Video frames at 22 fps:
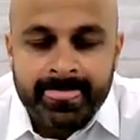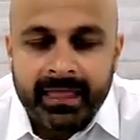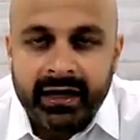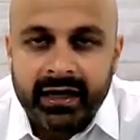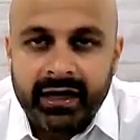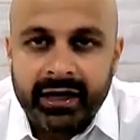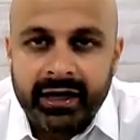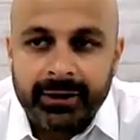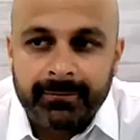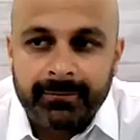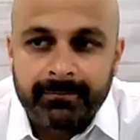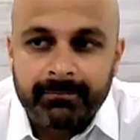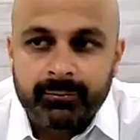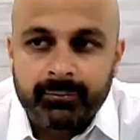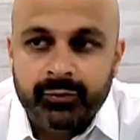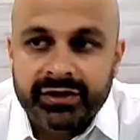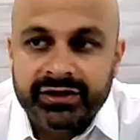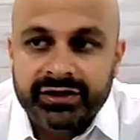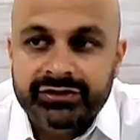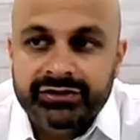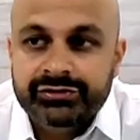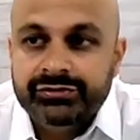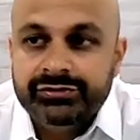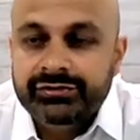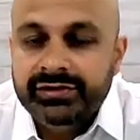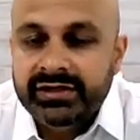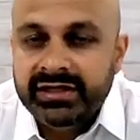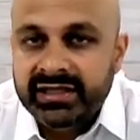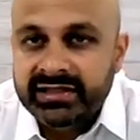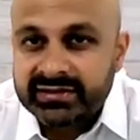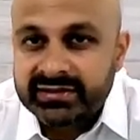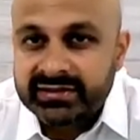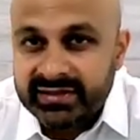um, we do
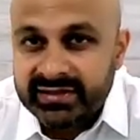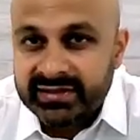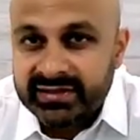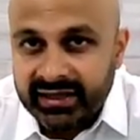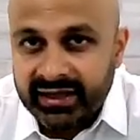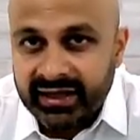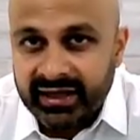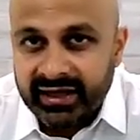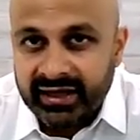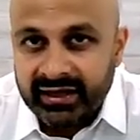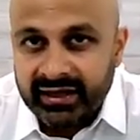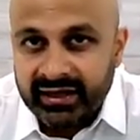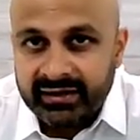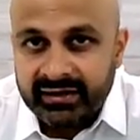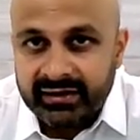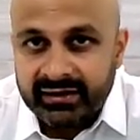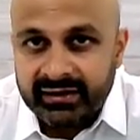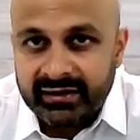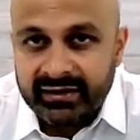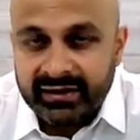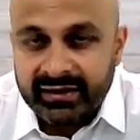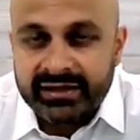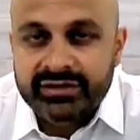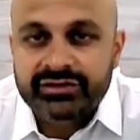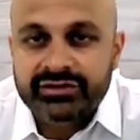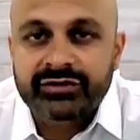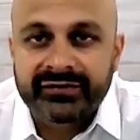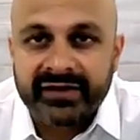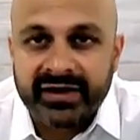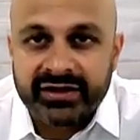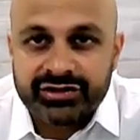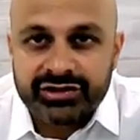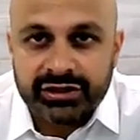need to take a
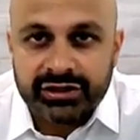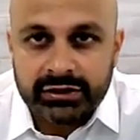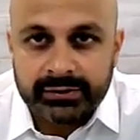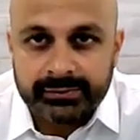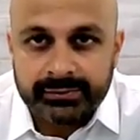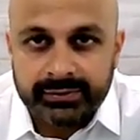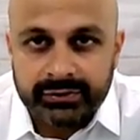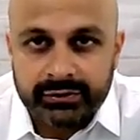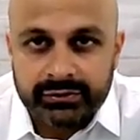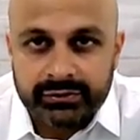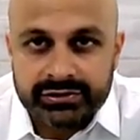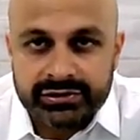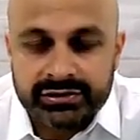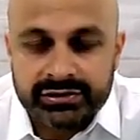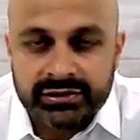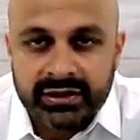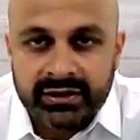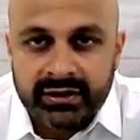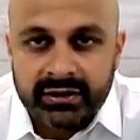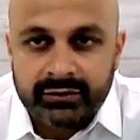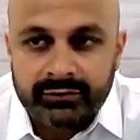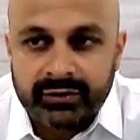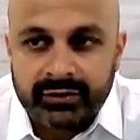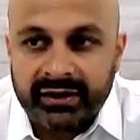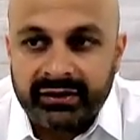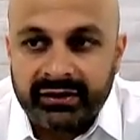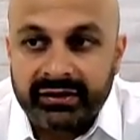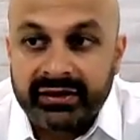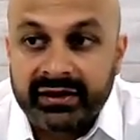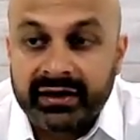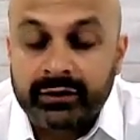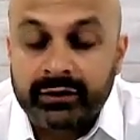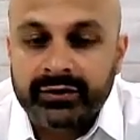interventional approach rather
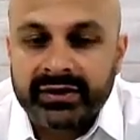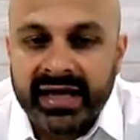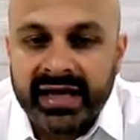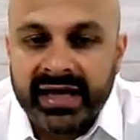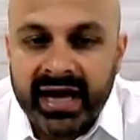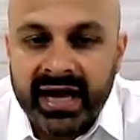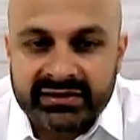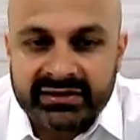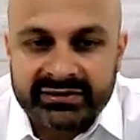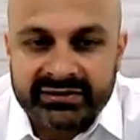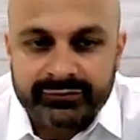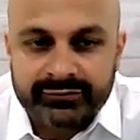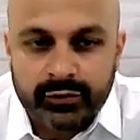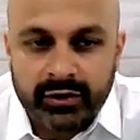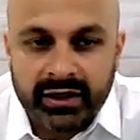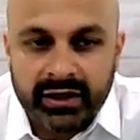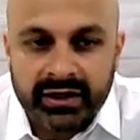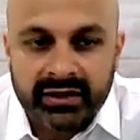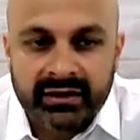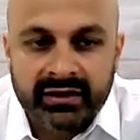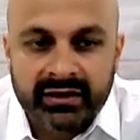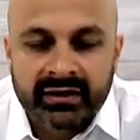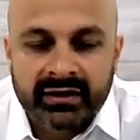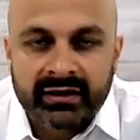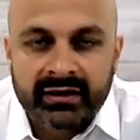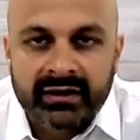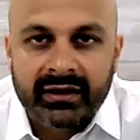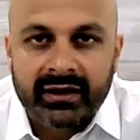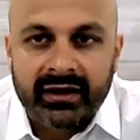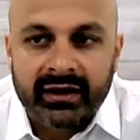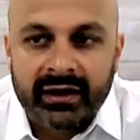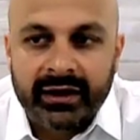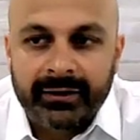than a reactive one
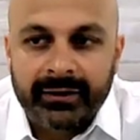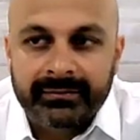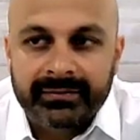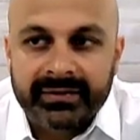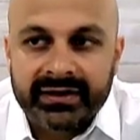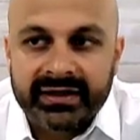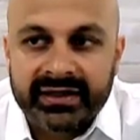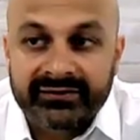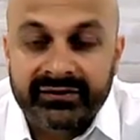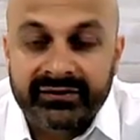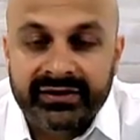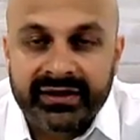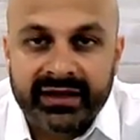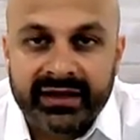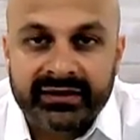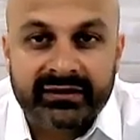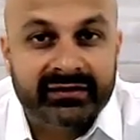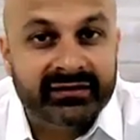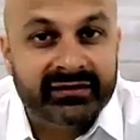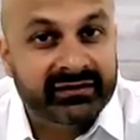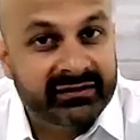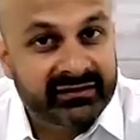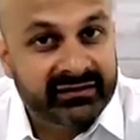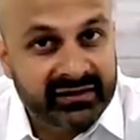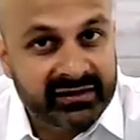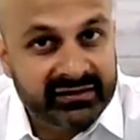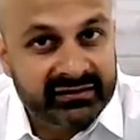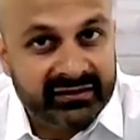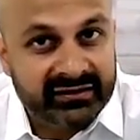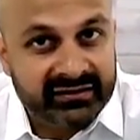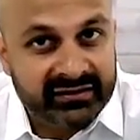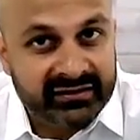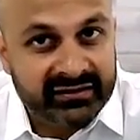um, given that the
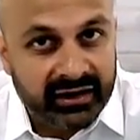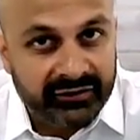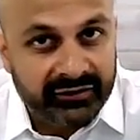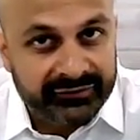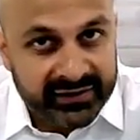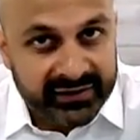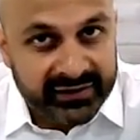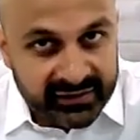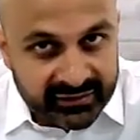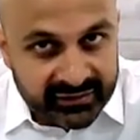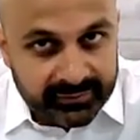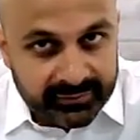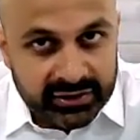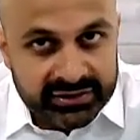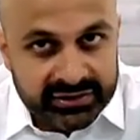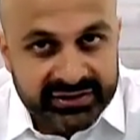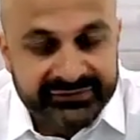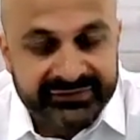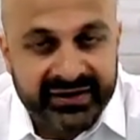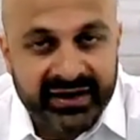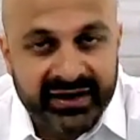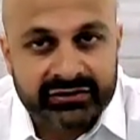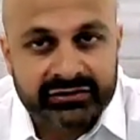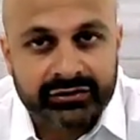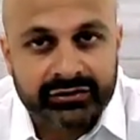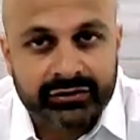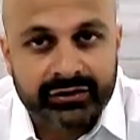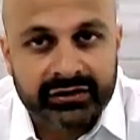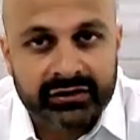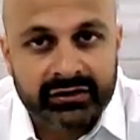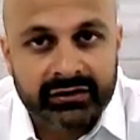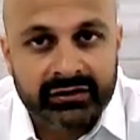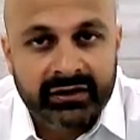disease itself is
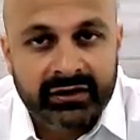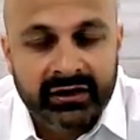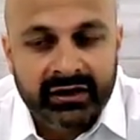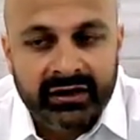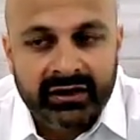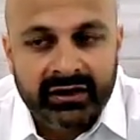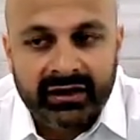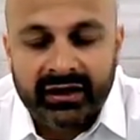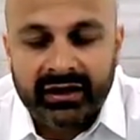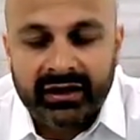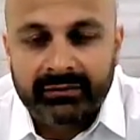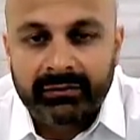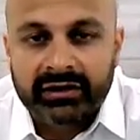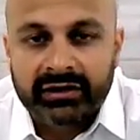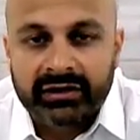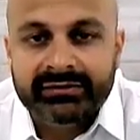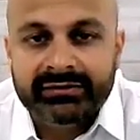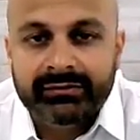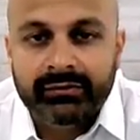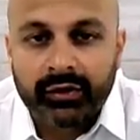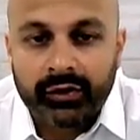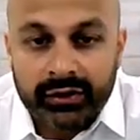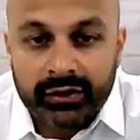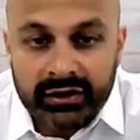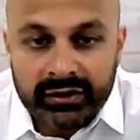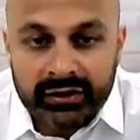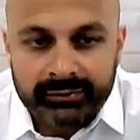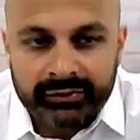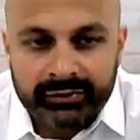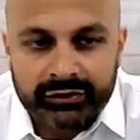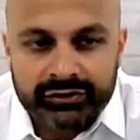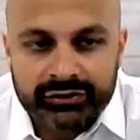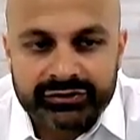multifactorial, a multimodal
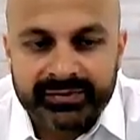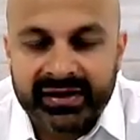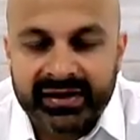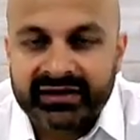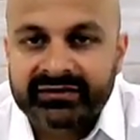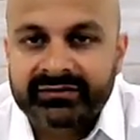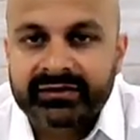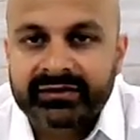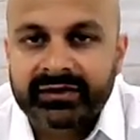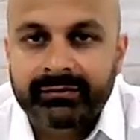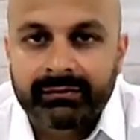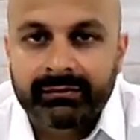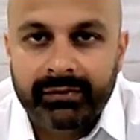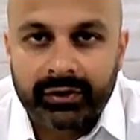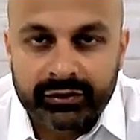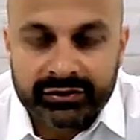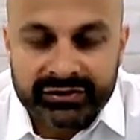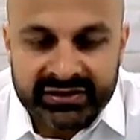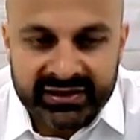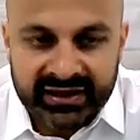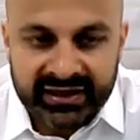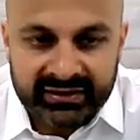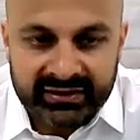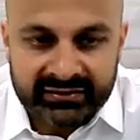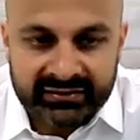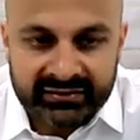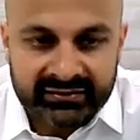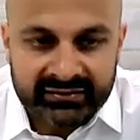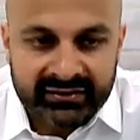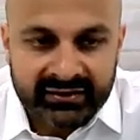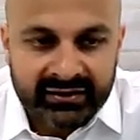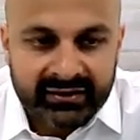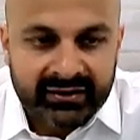approach makes the most
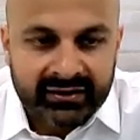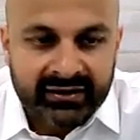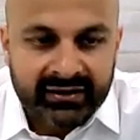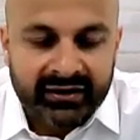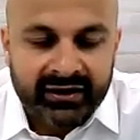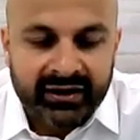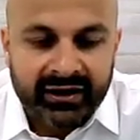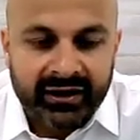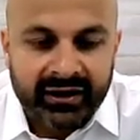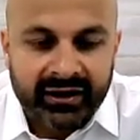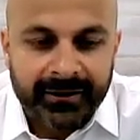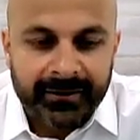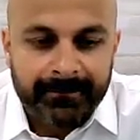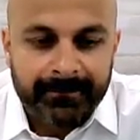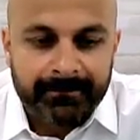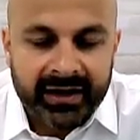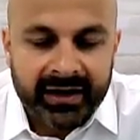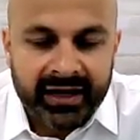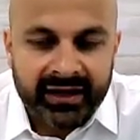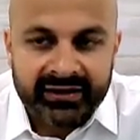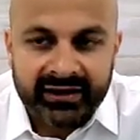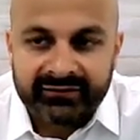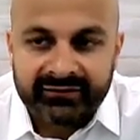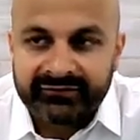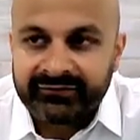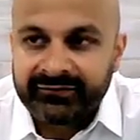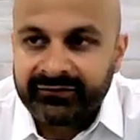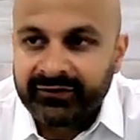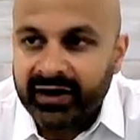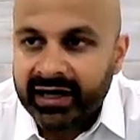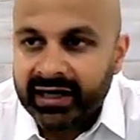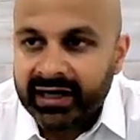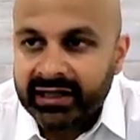sense. Um, and then
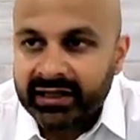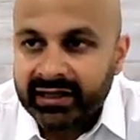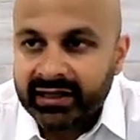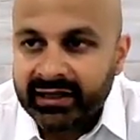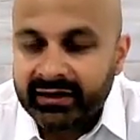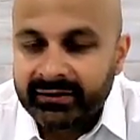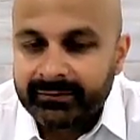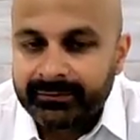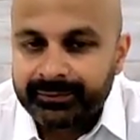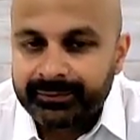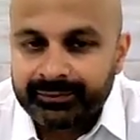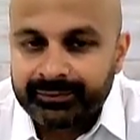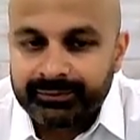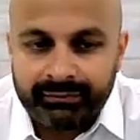finally,